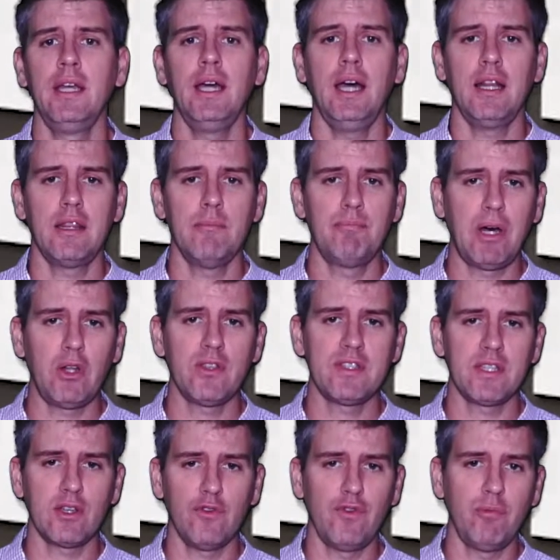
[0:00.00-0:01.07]
at the
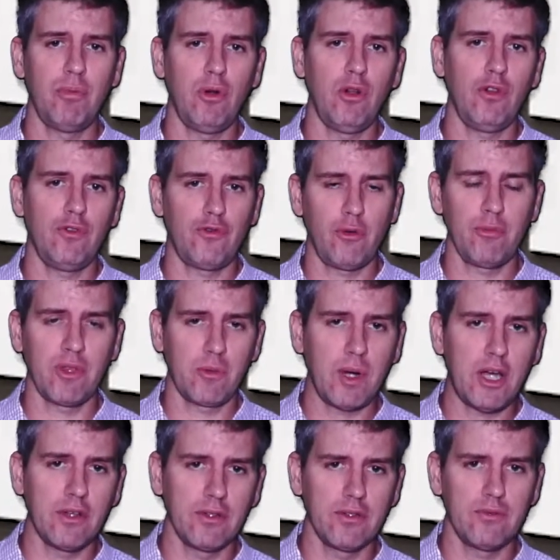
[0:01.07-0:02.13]
bouncing of the ball from the
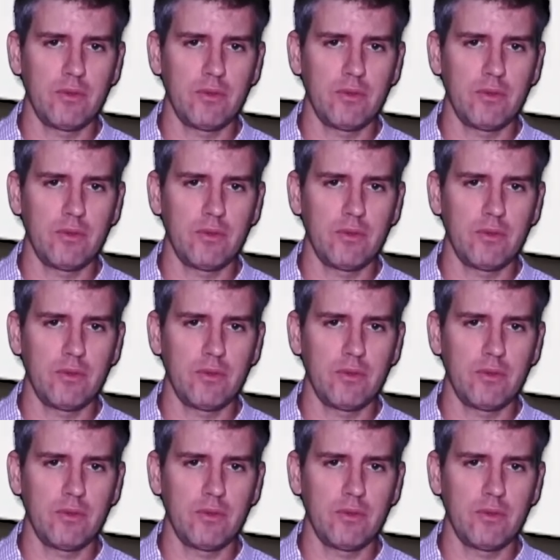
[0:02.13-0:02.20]
ground.